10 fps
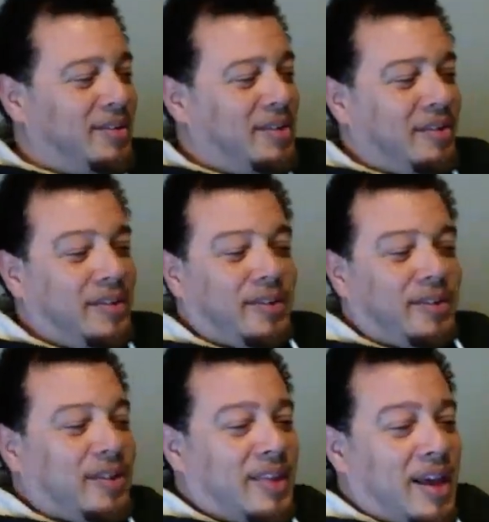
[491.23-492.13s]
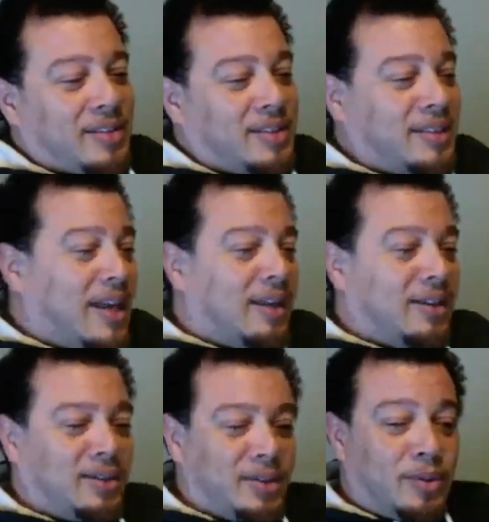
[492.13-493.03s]

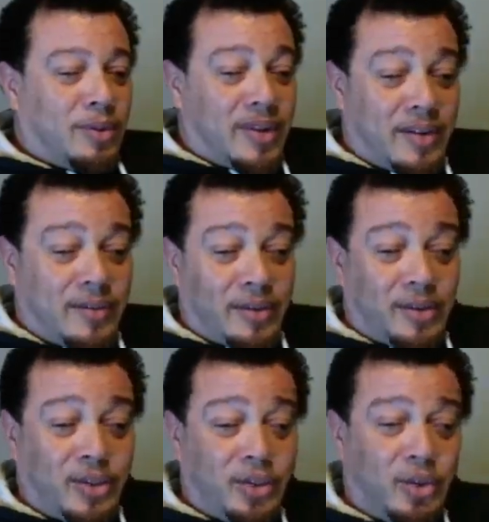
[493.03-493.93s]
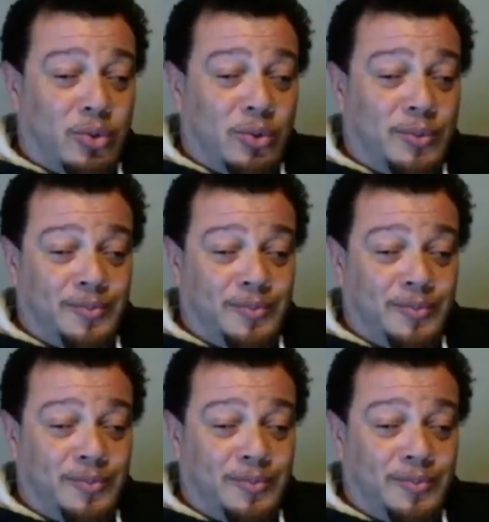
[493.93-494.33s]
$1,000 or whatever to